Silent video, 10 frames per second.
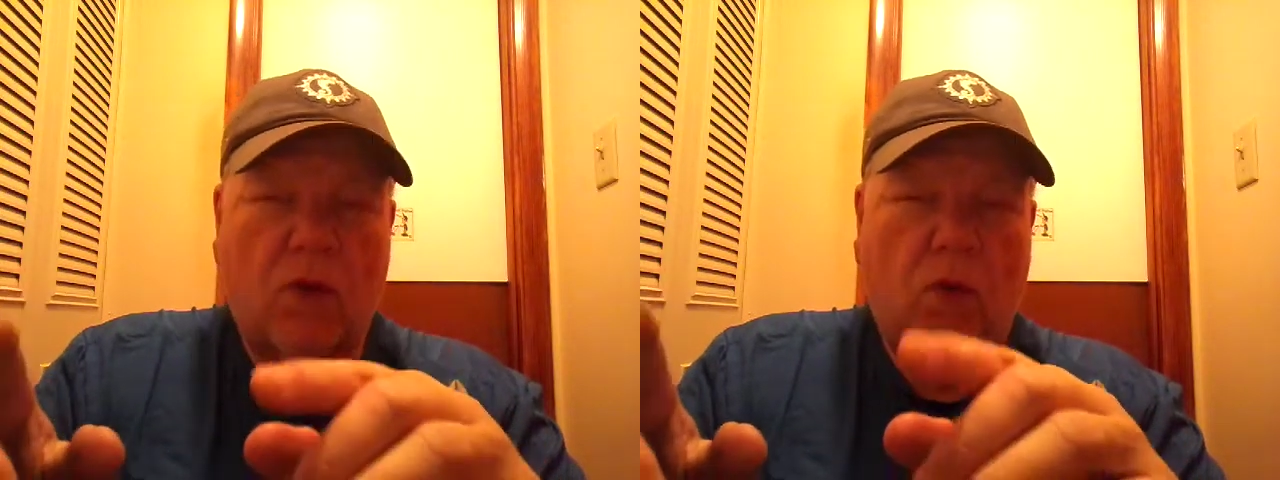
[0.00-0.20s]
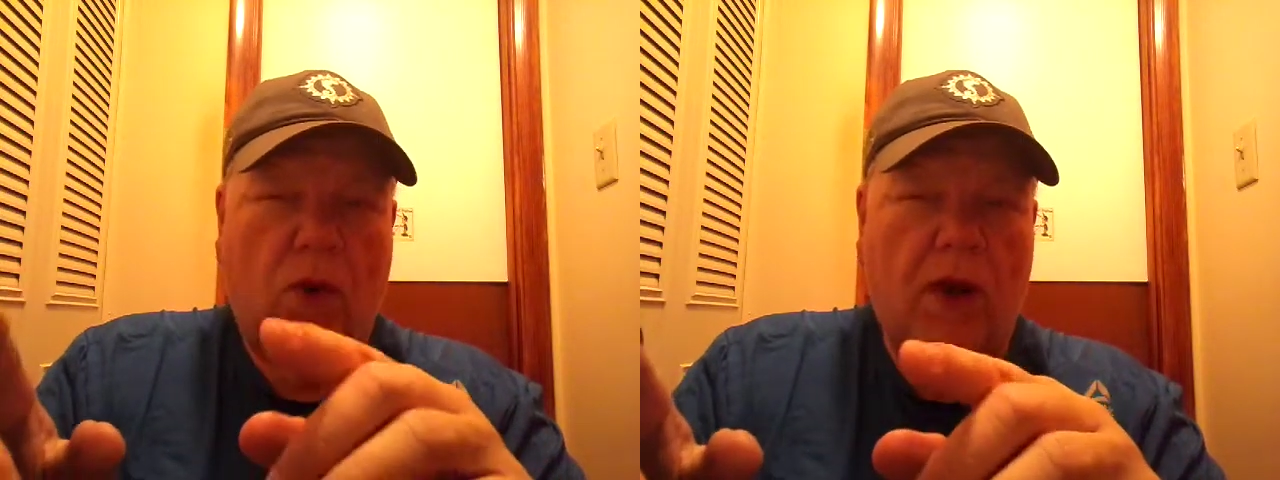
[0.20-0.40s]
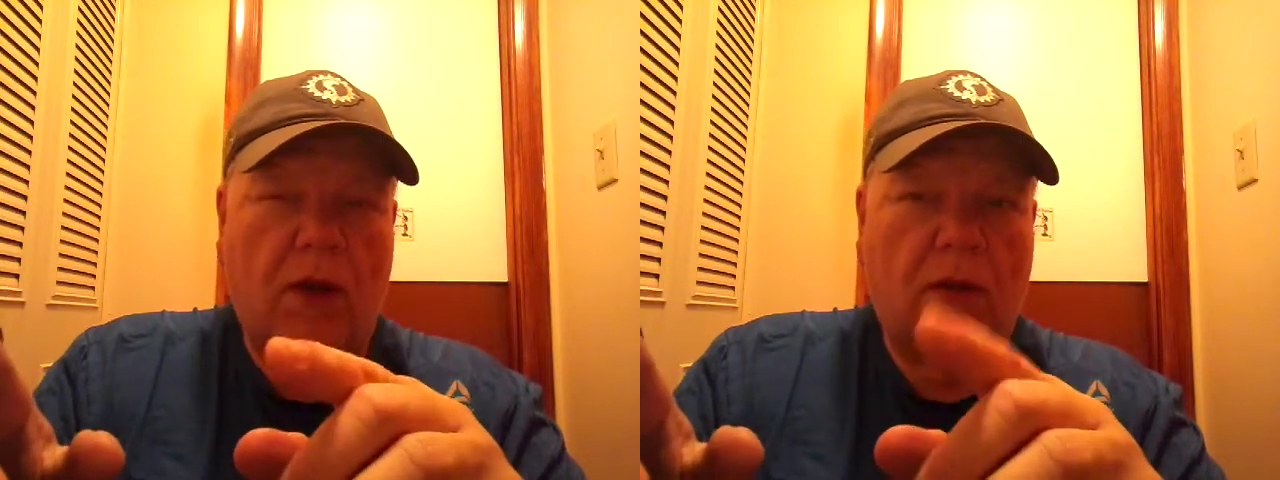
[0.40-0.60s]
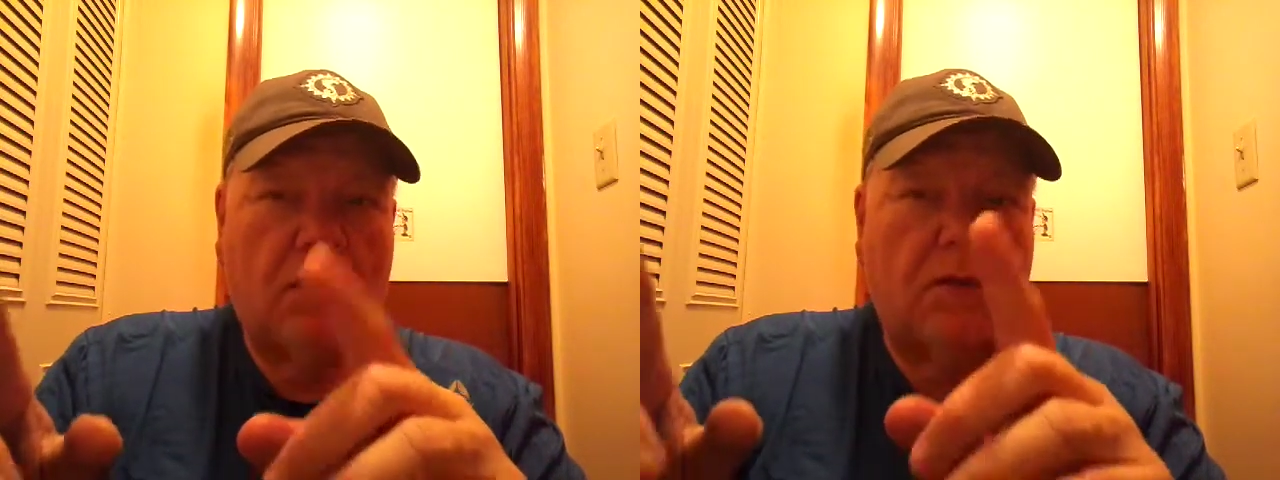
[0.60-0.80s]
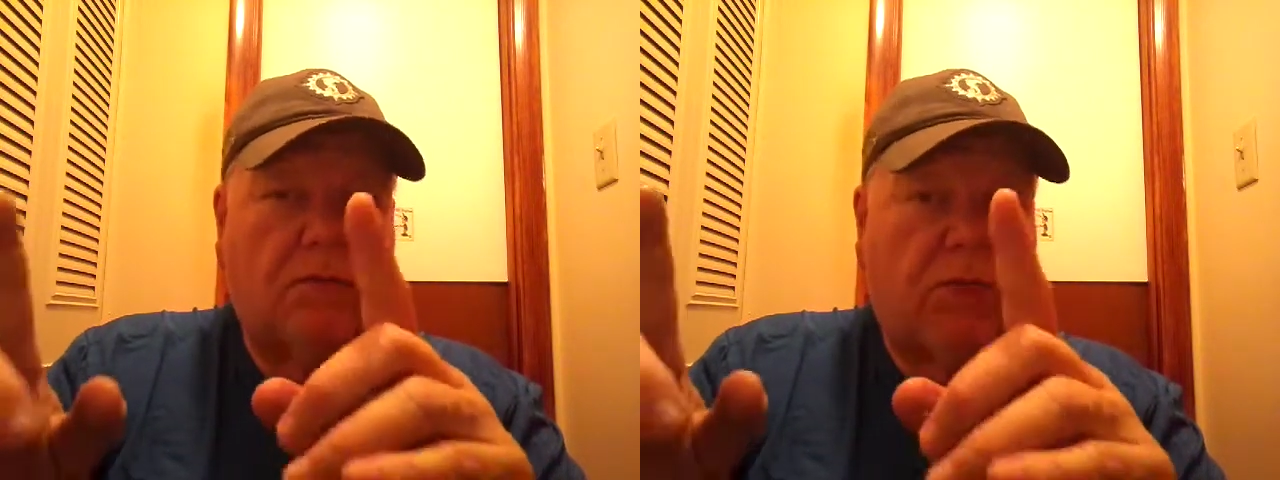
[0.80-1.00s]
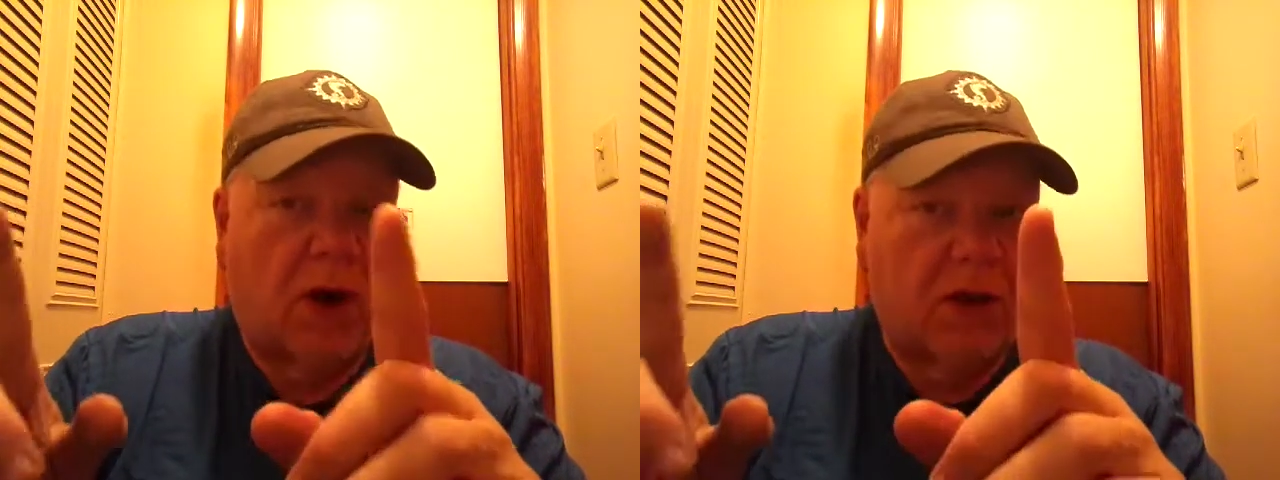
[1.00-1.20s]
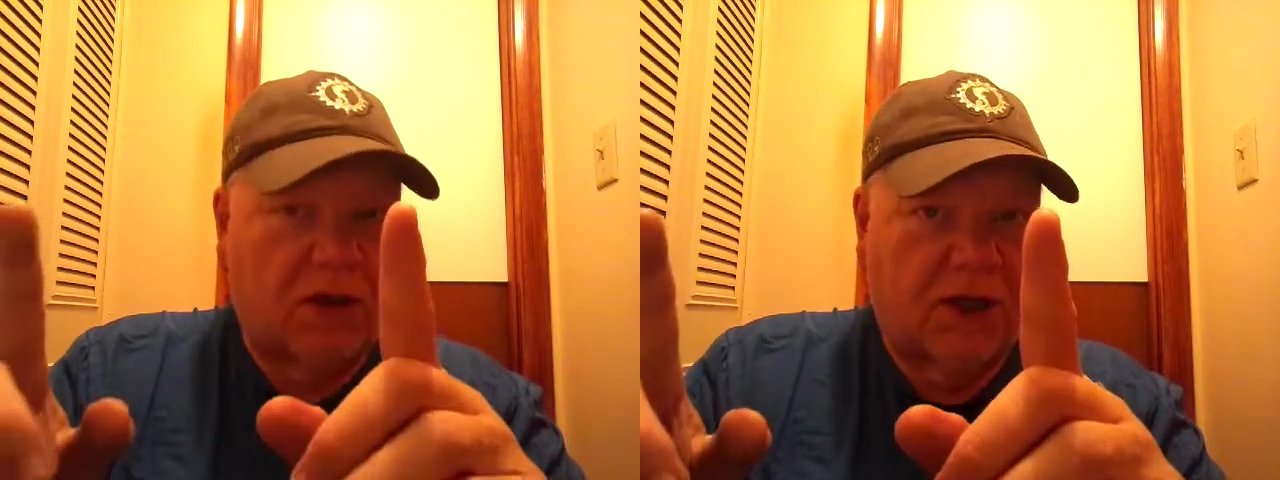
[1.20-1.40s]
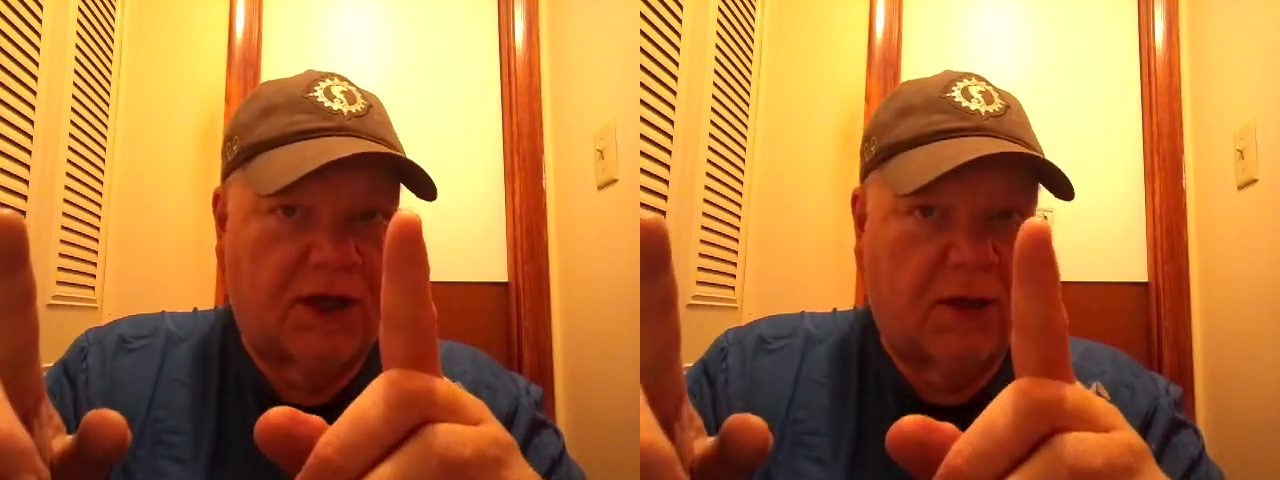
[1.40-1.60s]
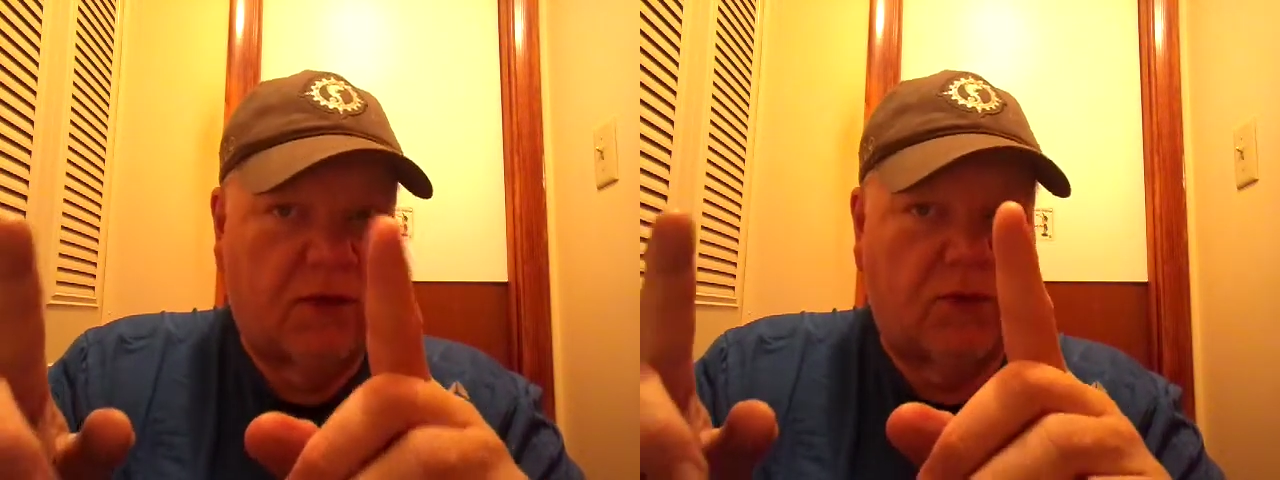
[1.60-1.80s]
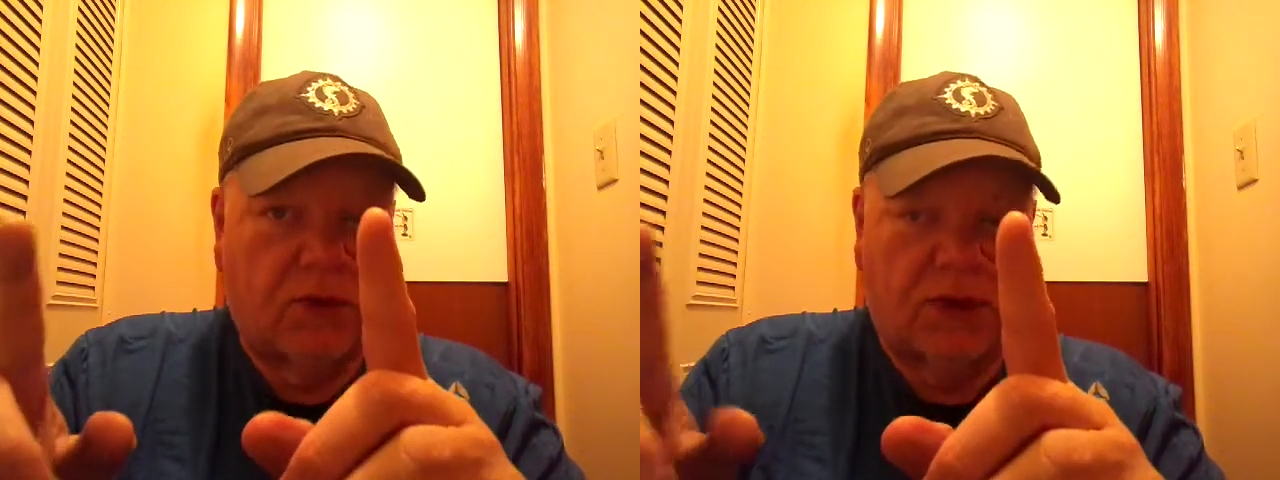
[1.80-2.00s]
Well, partly
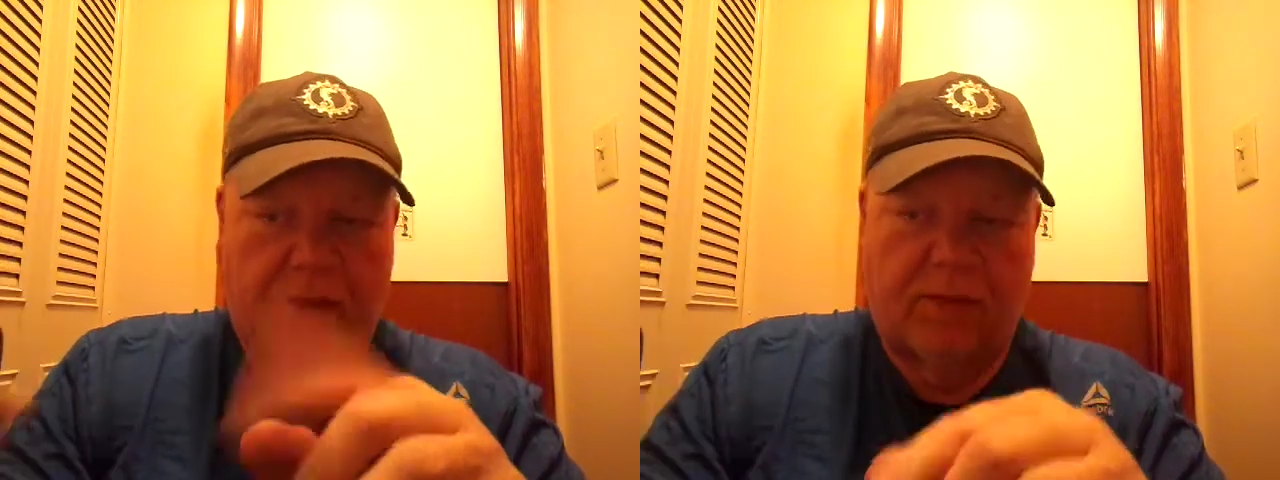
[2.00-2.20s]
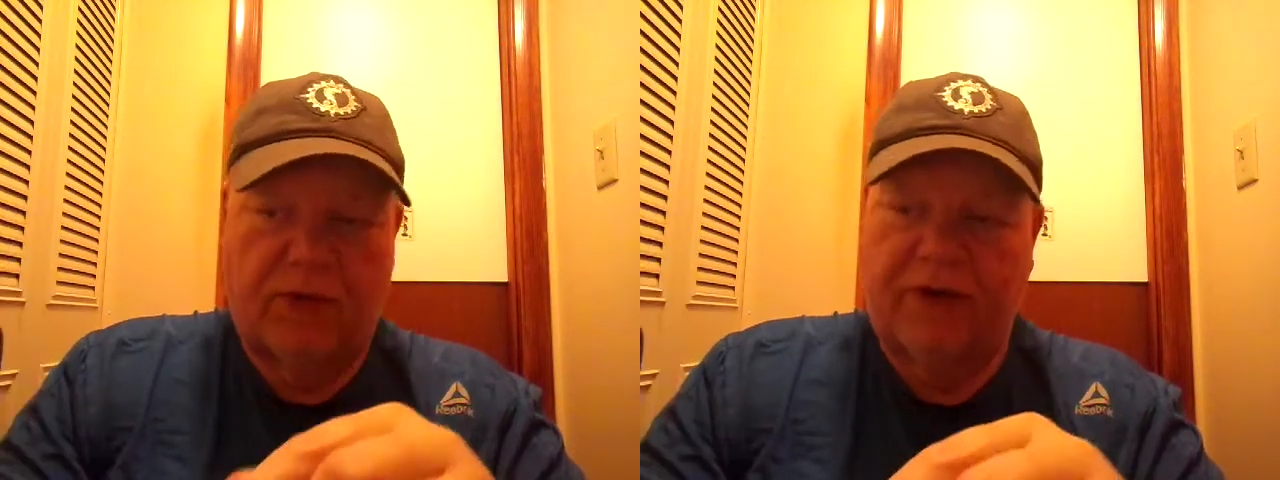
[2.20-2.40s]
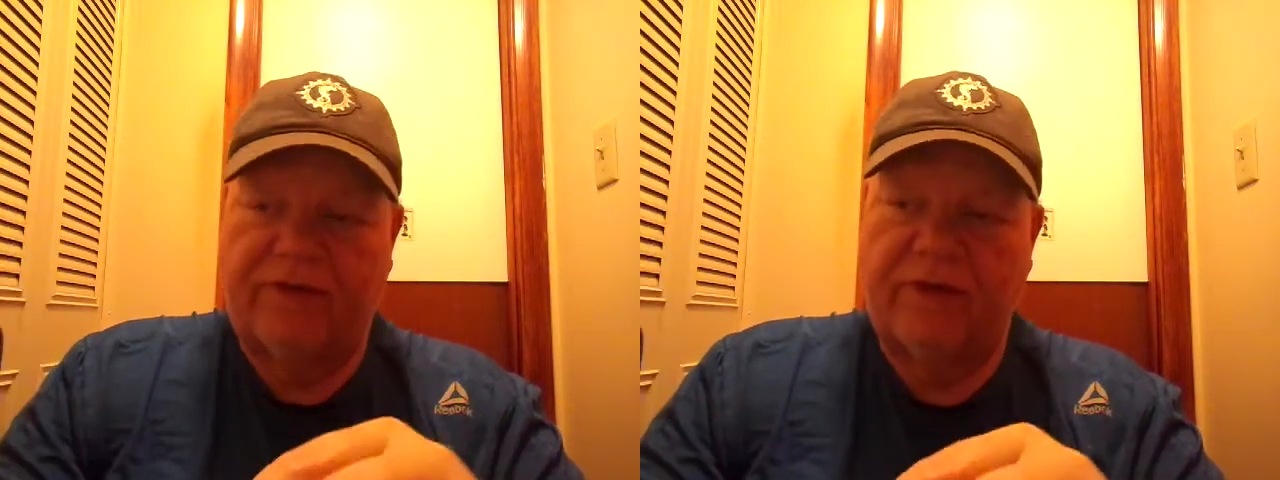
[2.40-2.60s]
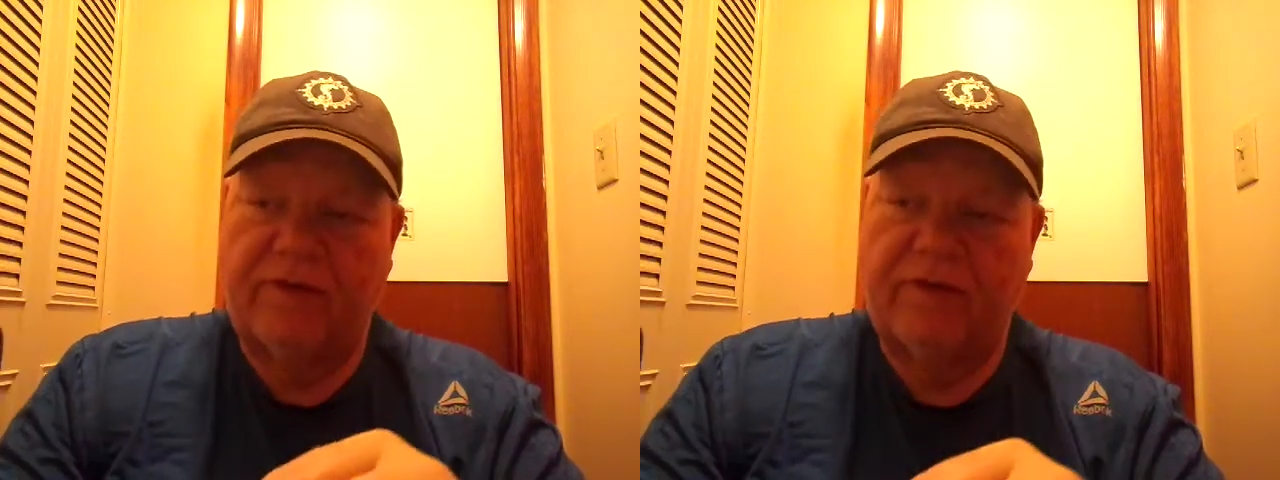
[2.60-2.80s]
really impressive.